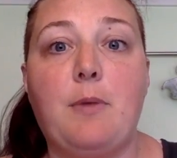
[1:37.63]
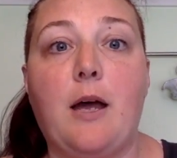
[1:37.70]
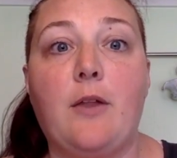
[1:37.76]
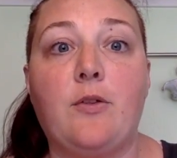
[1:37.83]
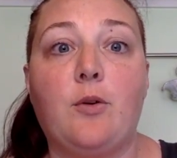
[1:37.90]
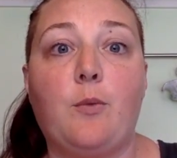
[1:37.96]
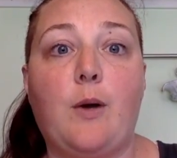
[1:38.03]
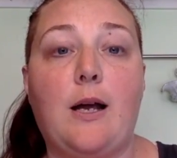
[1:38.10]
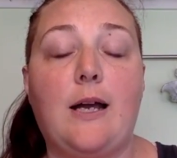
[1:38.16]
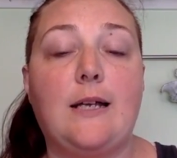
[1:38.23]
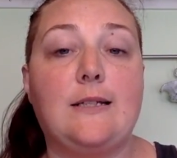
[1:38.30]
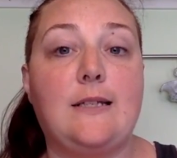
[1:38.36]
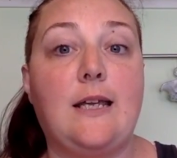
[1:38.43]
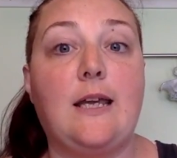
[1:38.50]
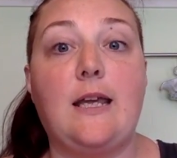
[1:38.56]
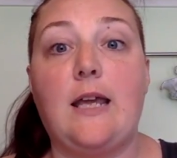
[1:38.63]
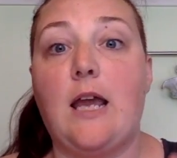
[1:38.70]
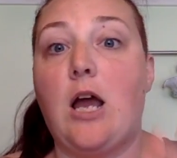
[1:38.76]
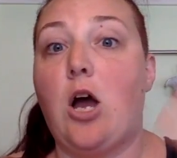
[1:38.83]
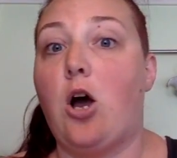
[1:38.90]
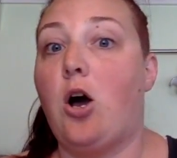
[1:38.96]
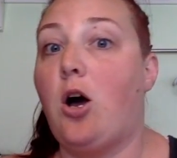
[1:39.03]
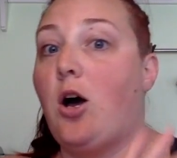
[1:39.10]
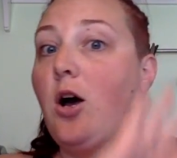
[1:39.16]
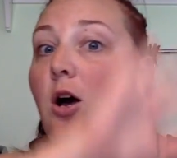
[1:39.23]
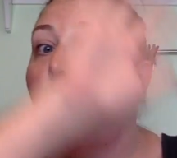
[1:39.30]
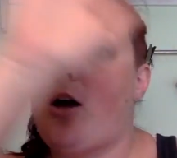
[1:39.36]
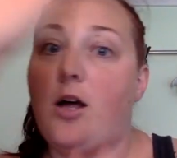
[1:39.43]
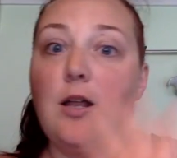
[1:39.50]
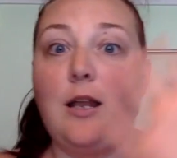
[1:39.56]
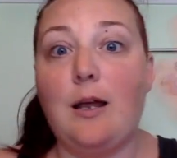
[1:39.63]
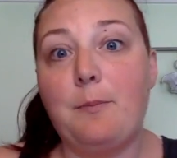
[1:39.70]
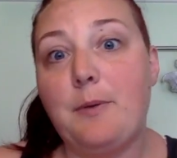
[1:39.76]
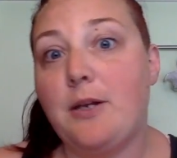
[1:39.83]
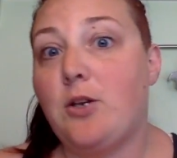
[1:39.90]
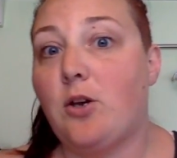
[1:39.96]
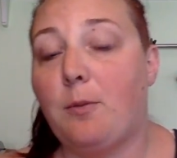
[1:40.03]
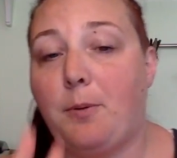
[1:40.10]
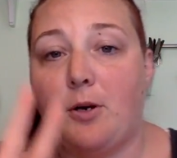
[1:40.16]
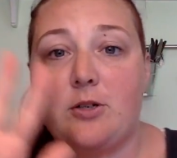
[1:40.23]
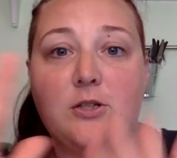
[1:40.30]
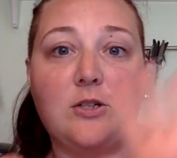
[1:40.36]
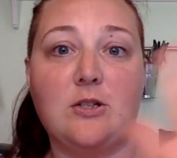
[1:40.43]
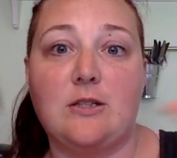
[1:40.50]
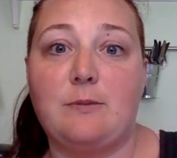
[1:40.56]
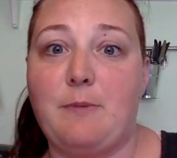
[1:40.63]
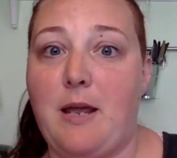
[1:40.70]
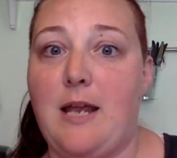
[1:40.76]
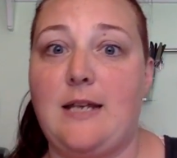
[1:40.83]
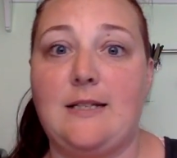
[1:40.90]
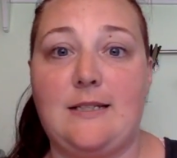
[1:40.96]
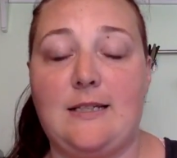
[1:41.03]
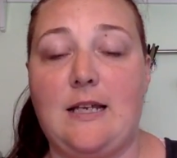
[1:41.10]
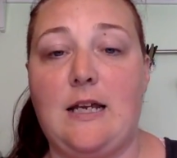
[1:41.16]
but otherwise they can get all up in your personal space,